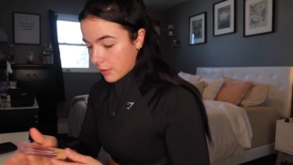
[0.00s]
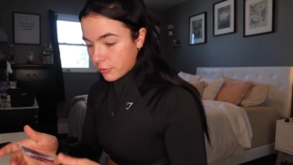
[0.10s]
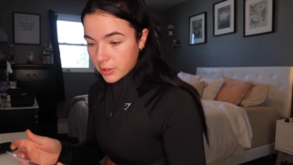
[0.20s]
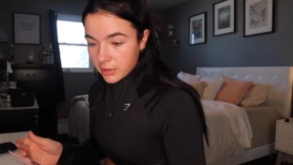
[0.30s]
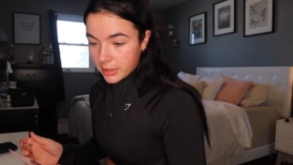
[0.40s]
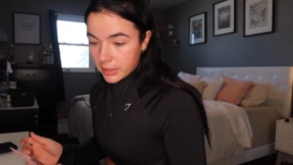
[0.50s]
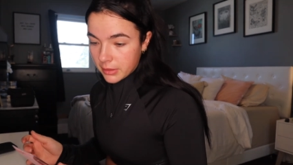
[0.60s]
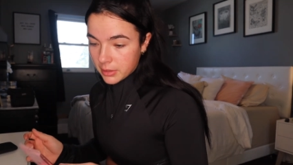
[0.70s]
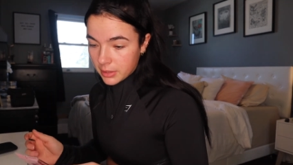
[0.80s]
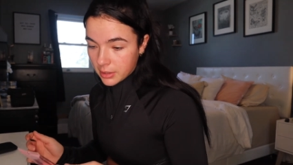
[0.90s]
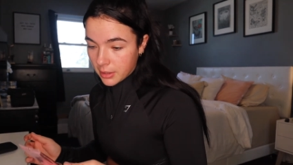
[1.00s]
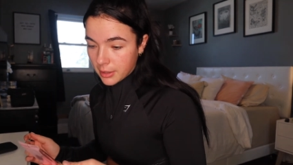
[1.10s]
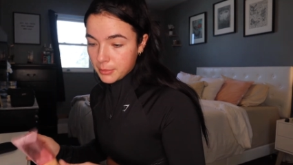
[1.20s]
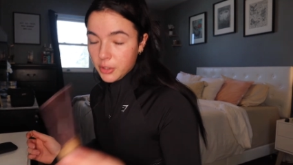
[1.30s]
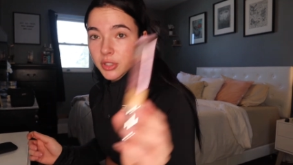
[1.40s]
I really like the
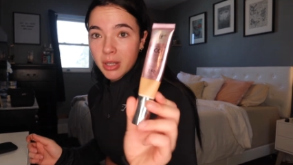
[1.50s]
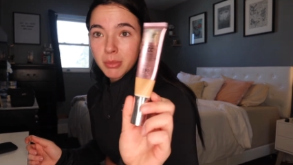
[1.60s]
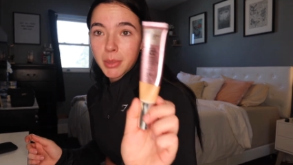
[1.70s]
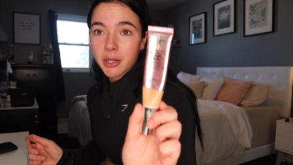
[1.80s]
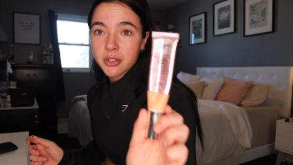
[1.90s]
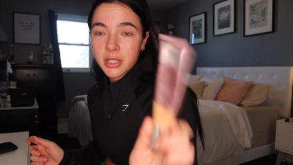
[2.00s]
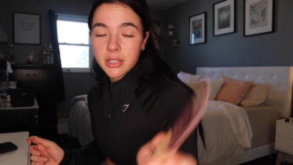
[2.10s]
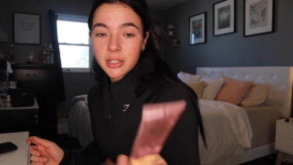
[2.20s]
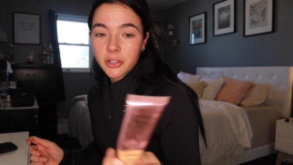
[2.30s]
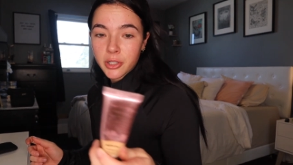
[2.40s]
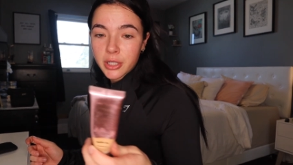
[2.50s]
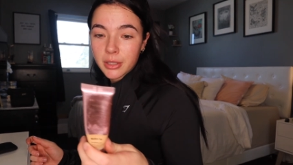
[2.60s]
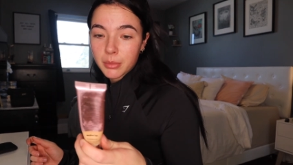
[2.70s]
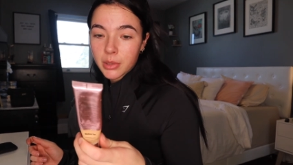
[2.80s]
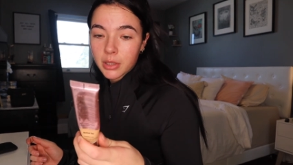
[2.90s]
um, Your Skin But Better CC
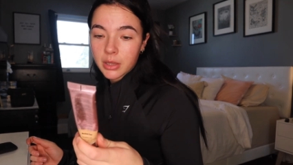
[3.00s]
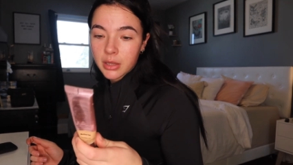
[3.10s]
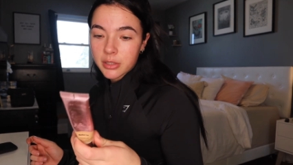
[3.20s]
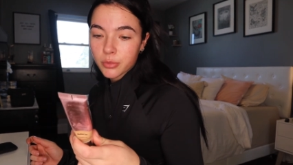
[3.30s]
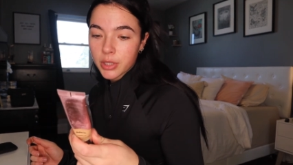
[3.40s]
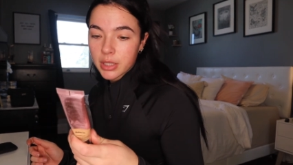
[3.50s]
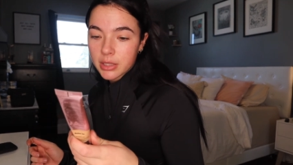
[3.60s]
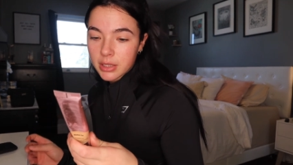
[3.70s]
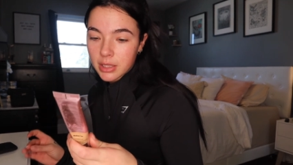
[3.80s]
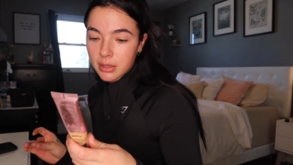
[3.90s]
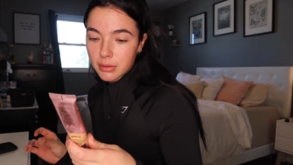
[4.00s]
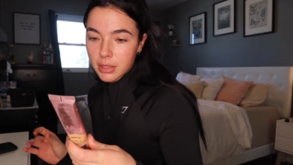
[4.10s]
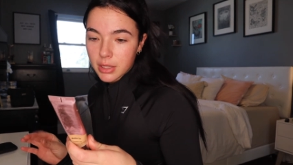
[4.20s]
Cream. This one is in